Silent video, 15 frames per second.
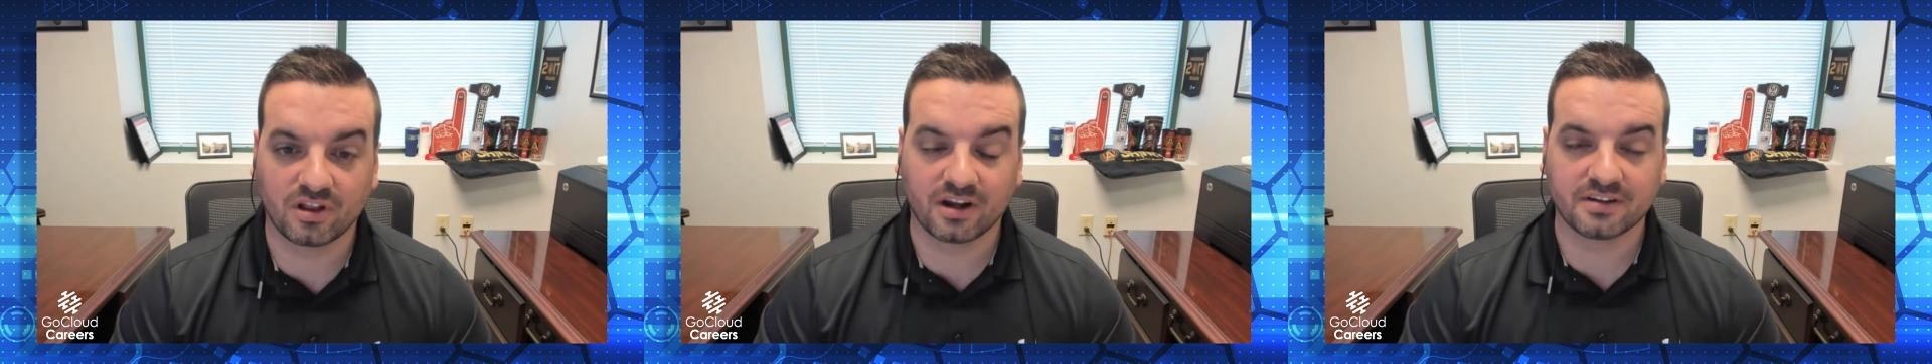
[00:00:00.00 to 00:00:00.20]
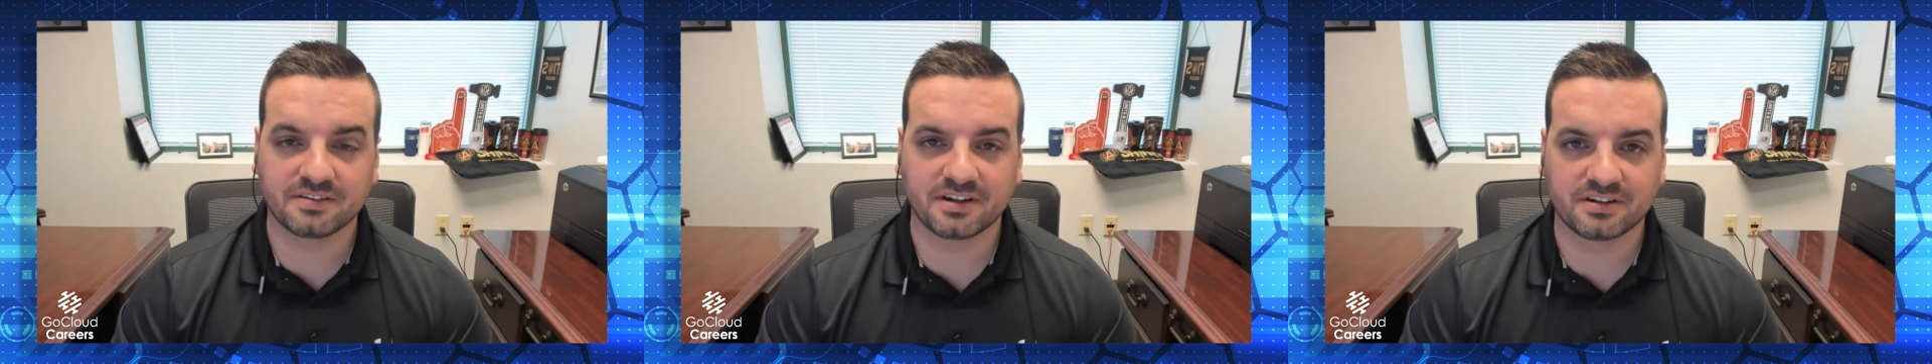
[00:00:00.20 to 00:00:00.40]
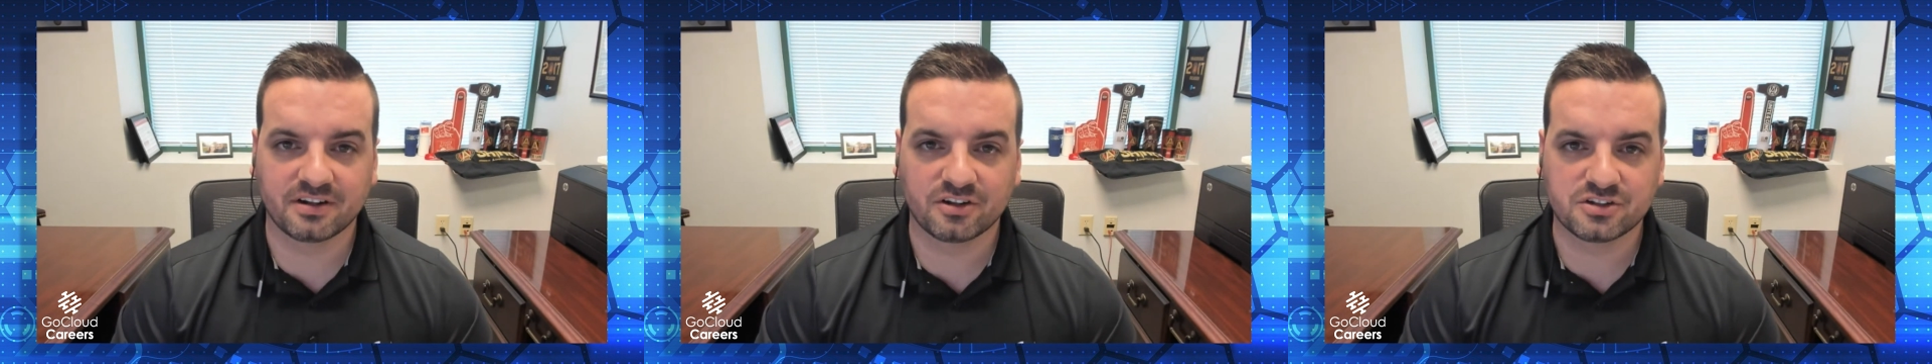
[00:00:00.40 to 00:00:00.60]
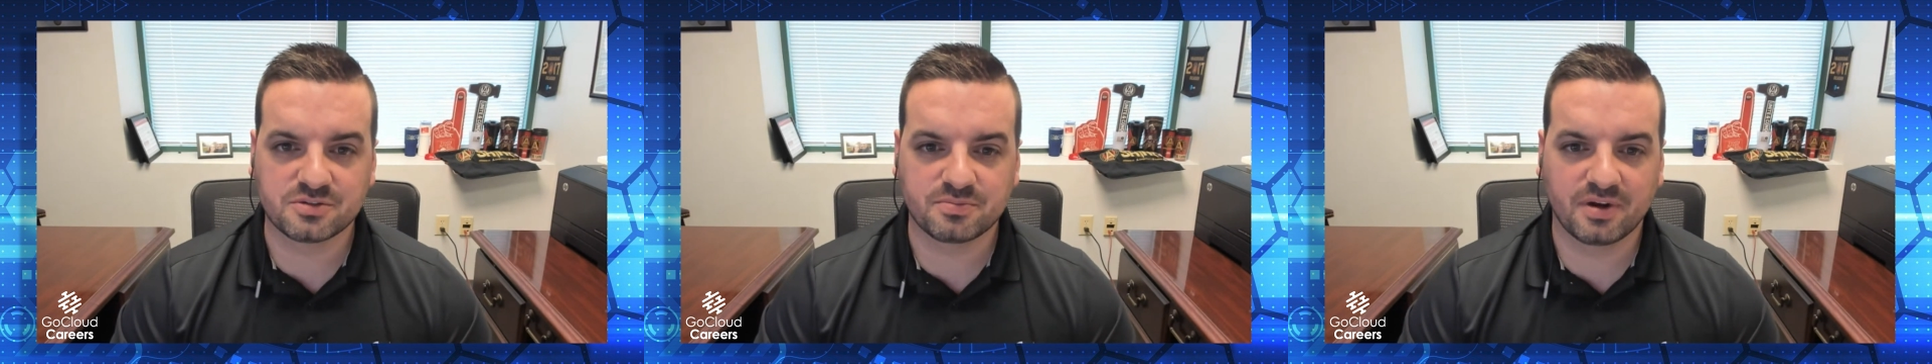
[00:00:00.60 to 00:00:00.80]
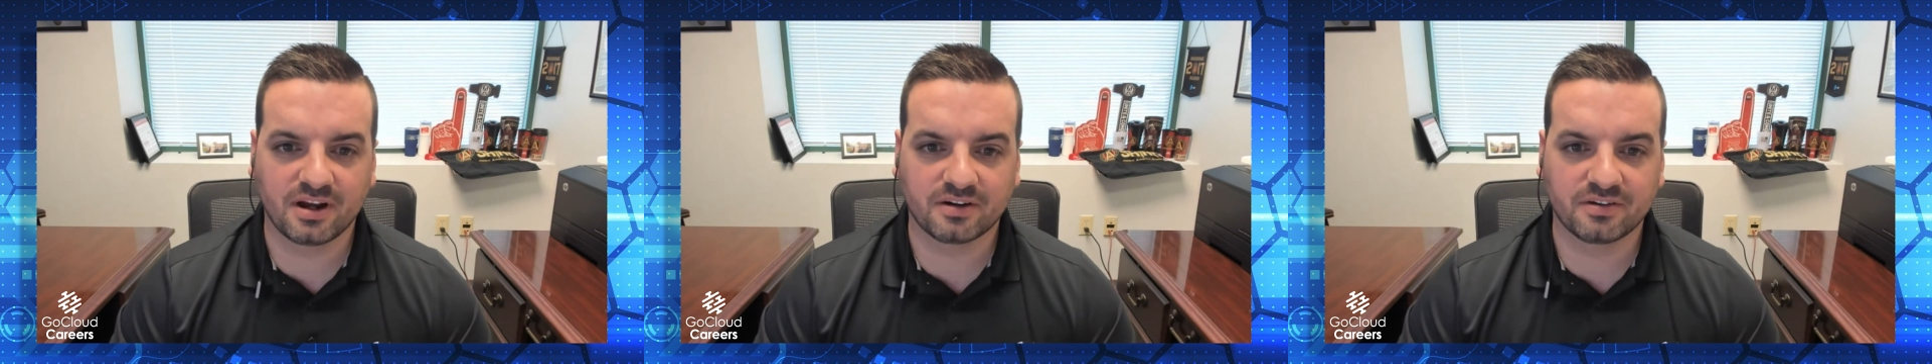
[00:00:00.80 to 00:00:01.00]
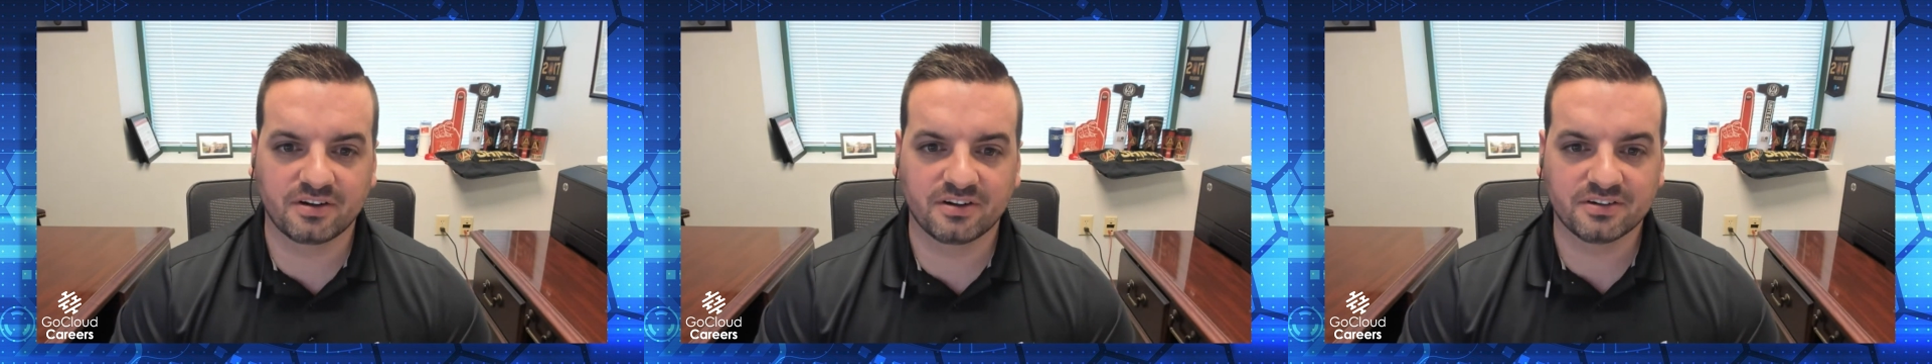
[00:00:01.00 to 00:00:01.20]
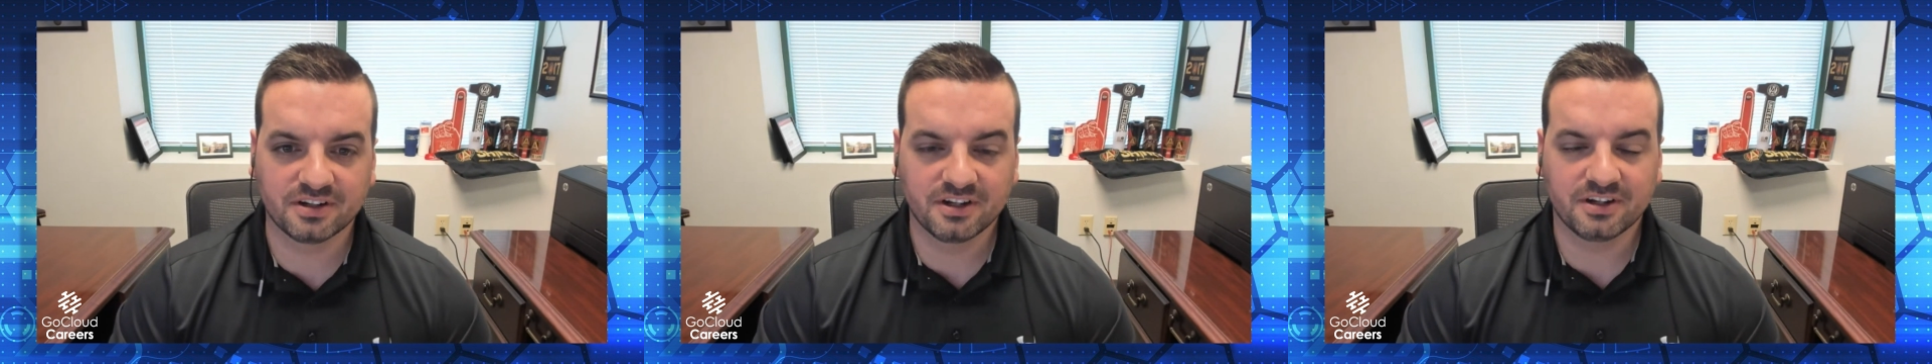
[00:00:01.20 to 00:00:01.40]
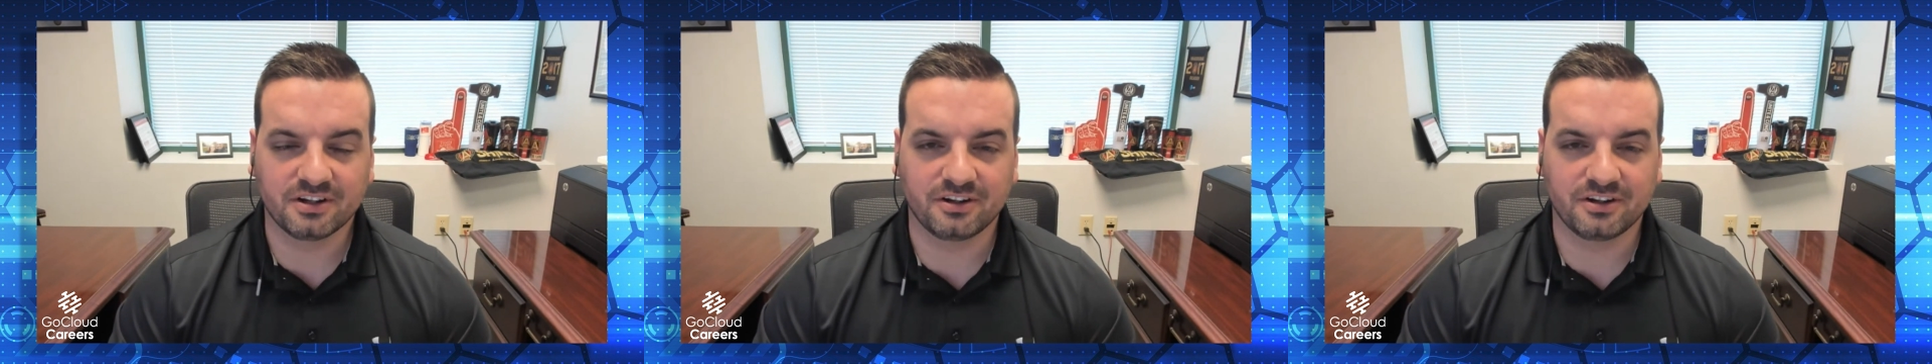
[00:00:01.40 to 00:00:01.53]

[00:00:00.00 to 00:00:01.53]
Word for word: lot of technology background,